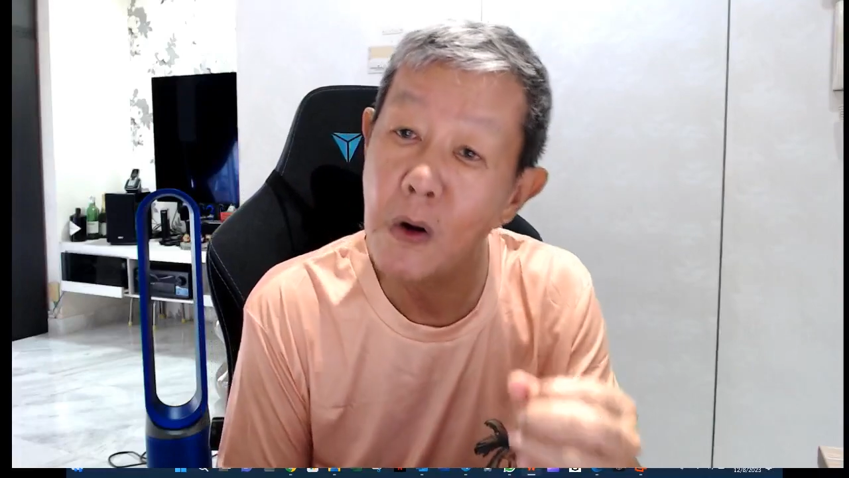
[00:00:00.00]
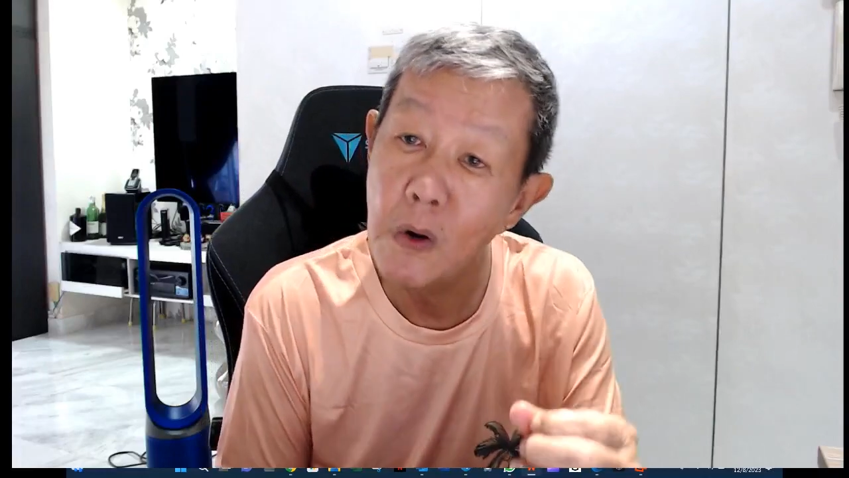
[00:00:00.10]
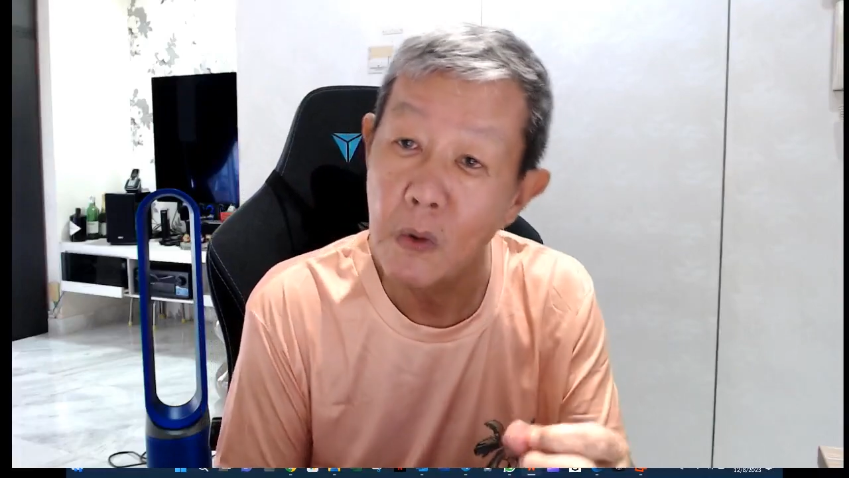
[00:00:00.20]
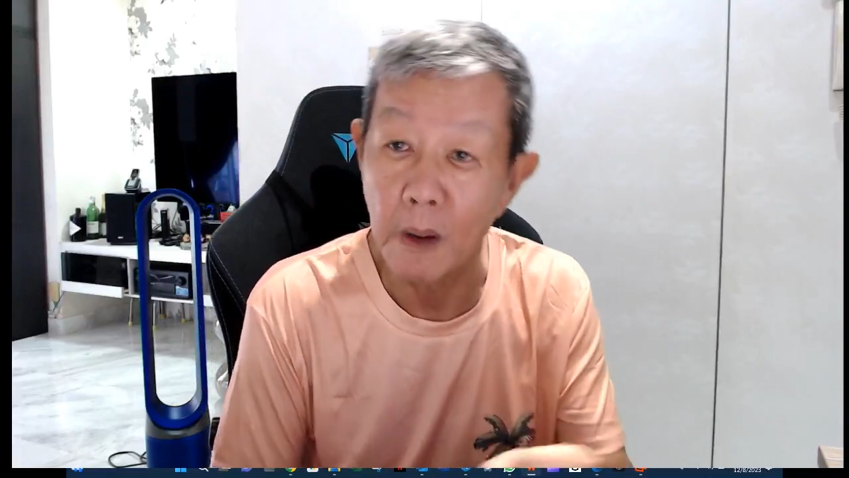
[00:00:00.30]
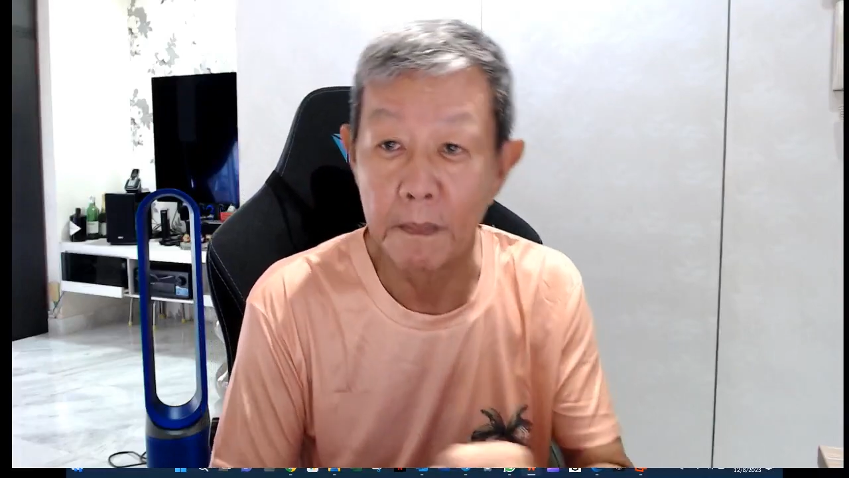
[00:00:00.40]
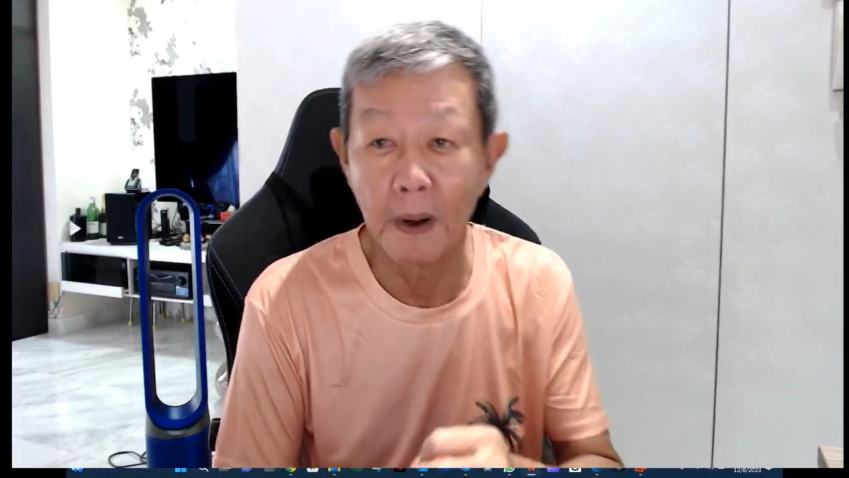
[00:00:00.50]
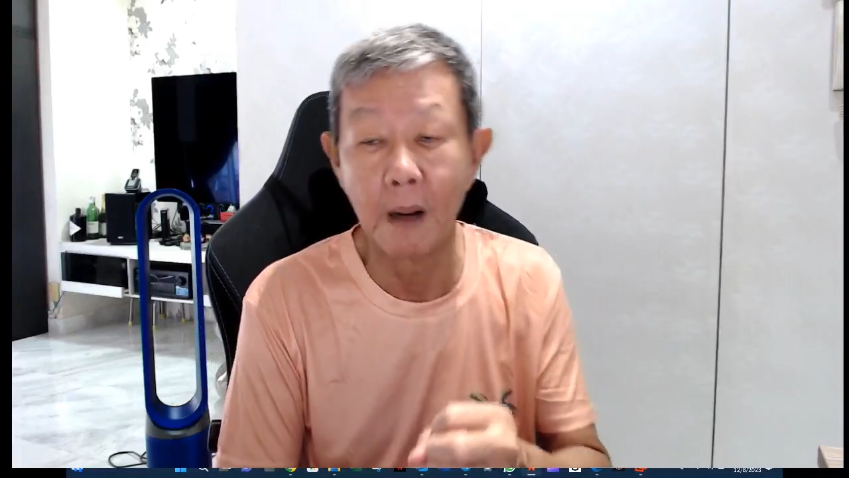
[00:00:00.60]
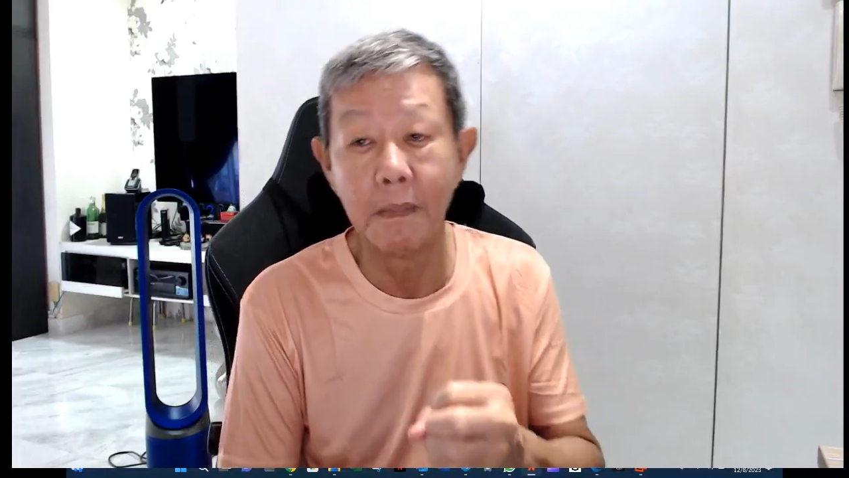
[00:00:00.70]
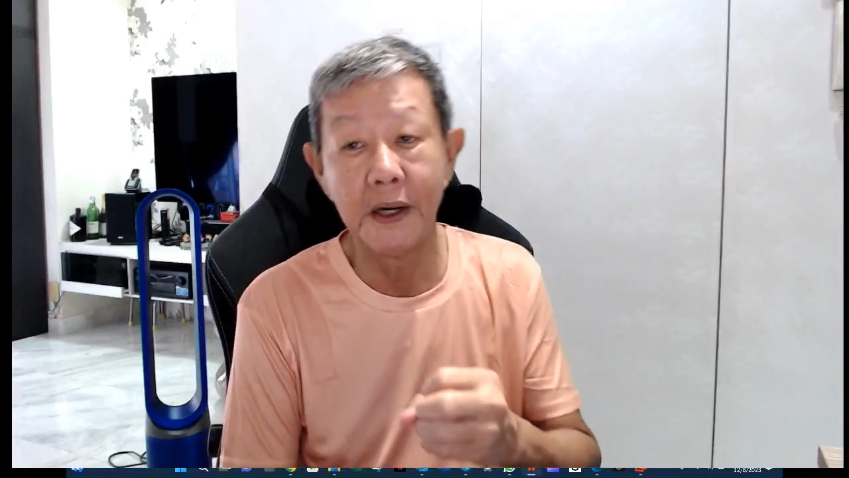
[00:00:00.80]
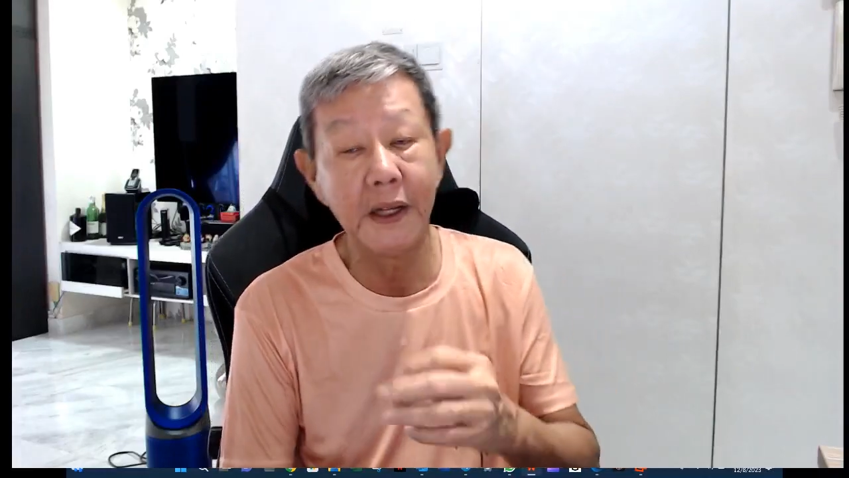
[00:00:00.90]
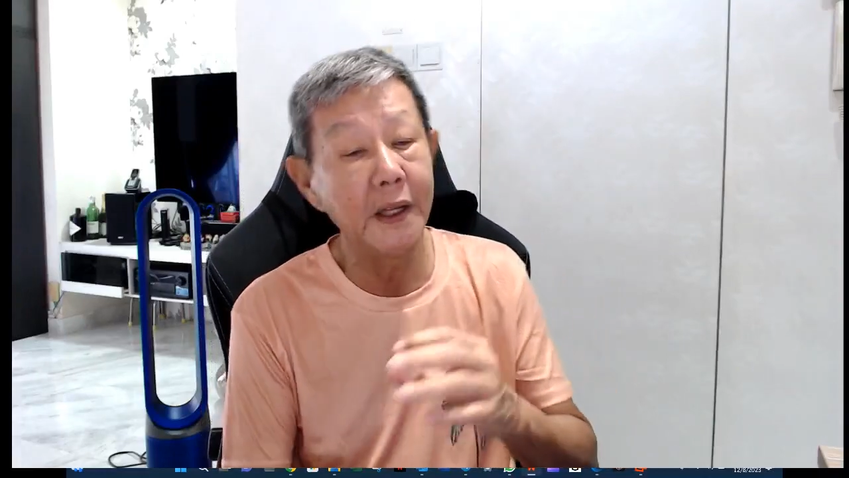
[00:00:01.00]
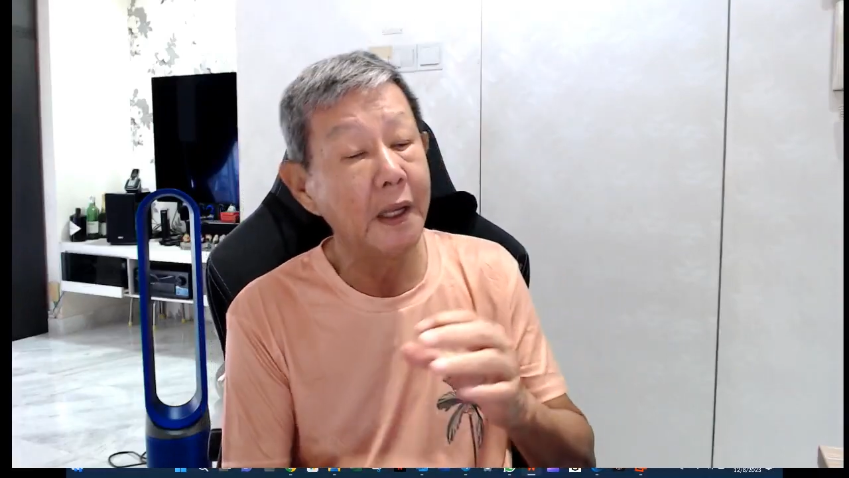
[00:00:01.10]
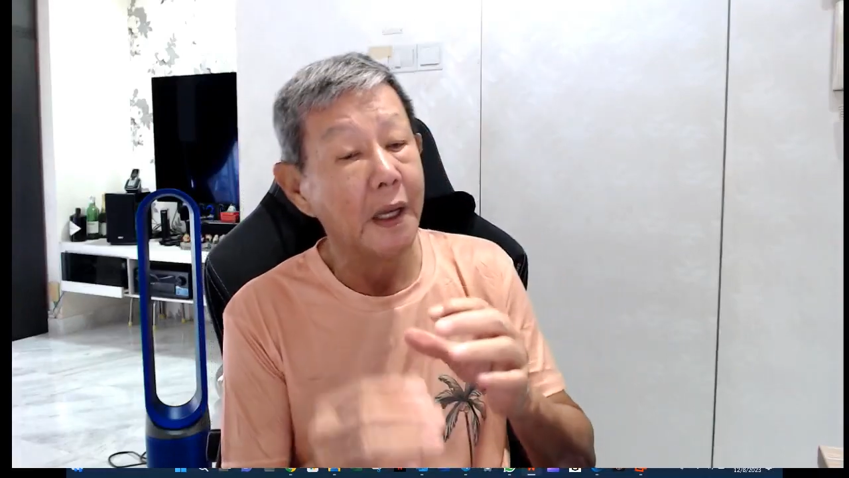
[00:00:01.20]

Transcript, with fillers: will probably